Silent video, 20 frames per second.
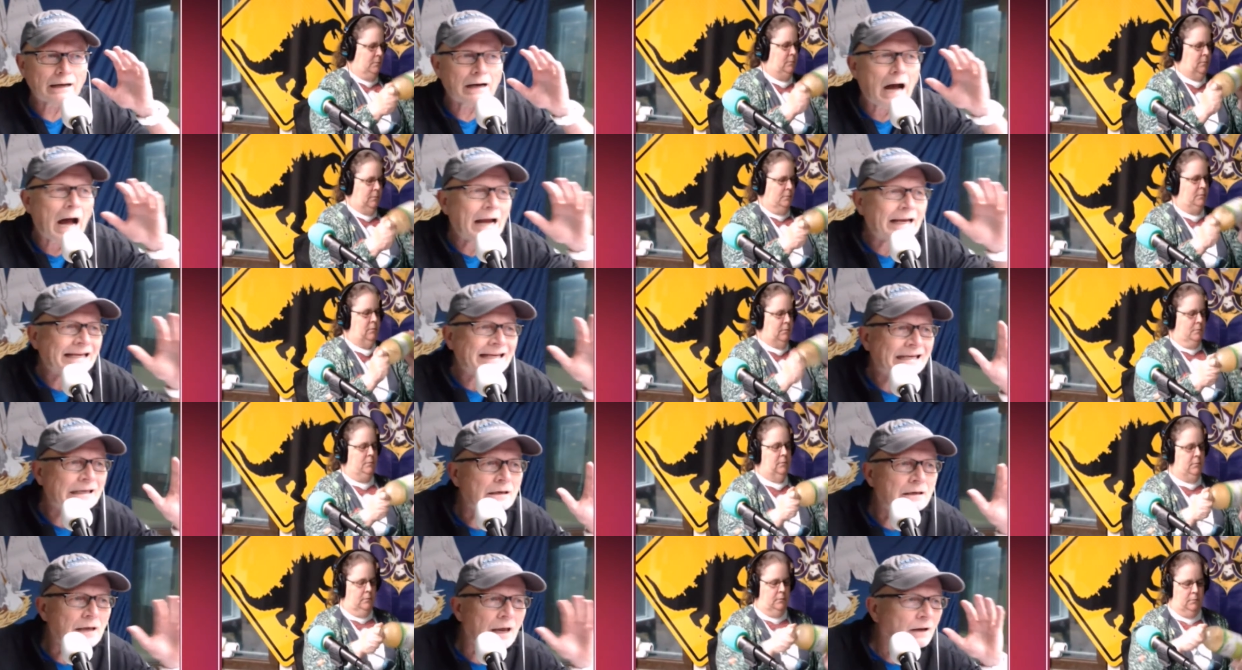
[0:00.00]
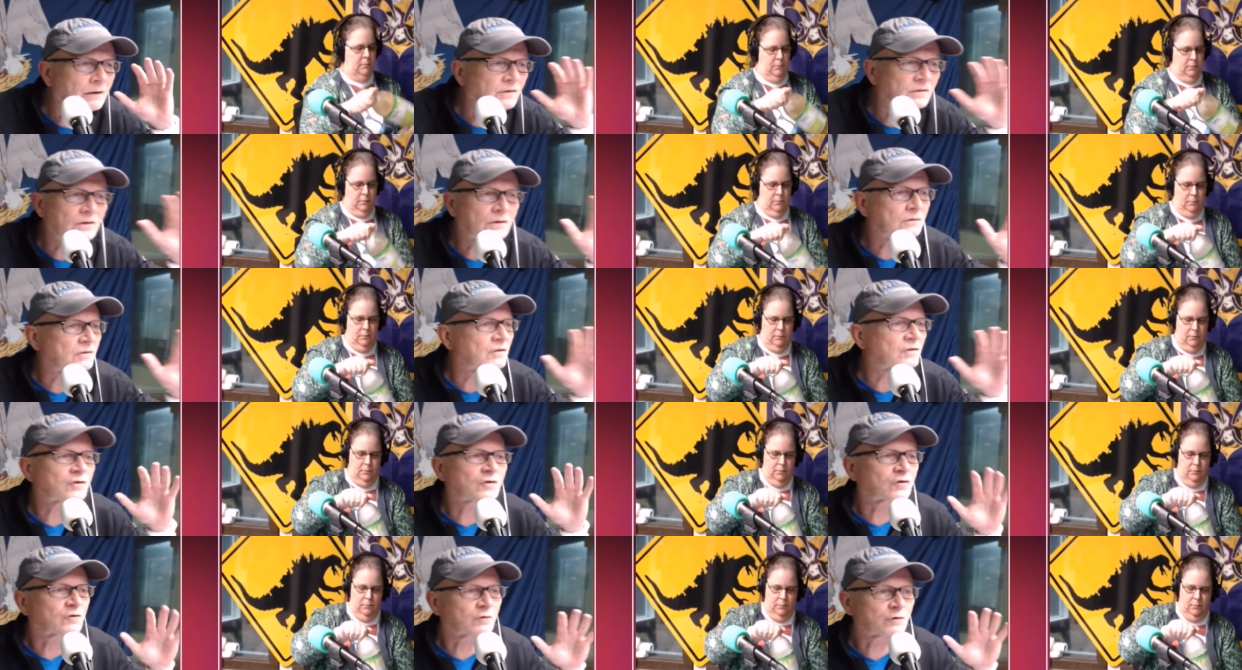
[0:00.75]
Speaker 1: I guess
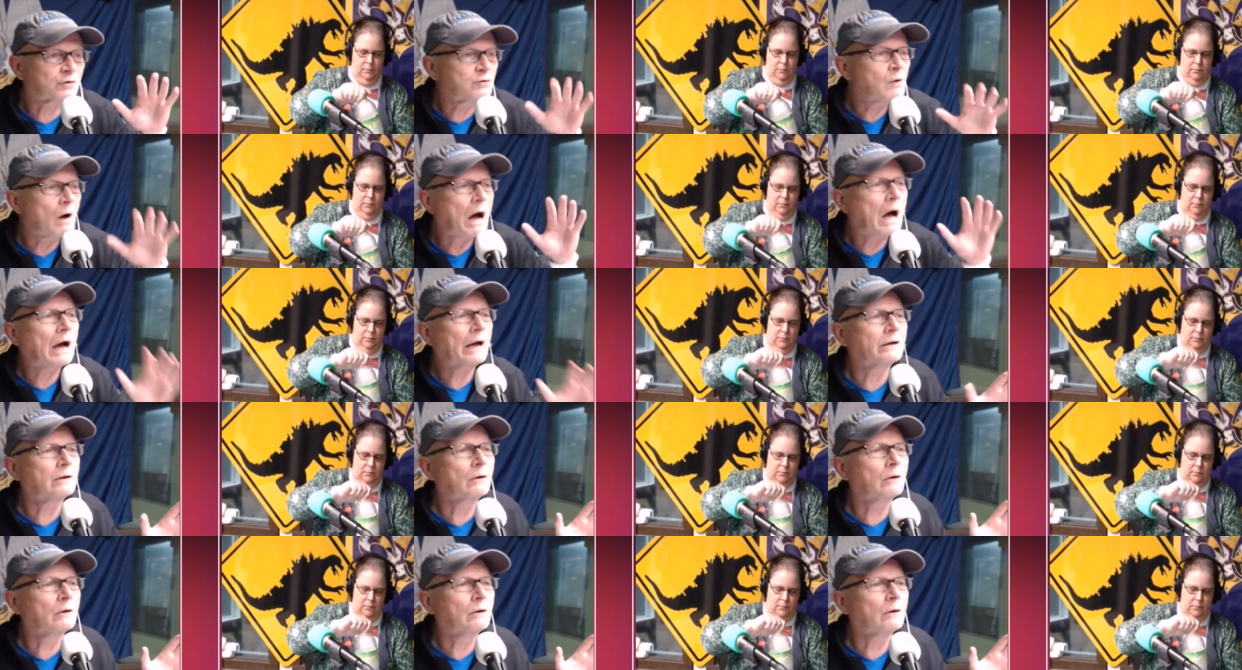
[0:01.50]
it's true, I